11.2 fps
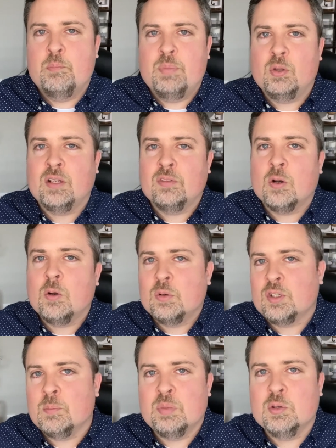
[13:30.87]
building their own
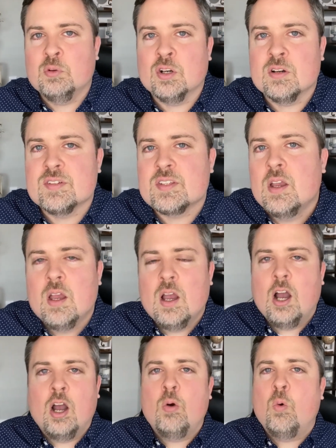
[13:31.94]
computers uh,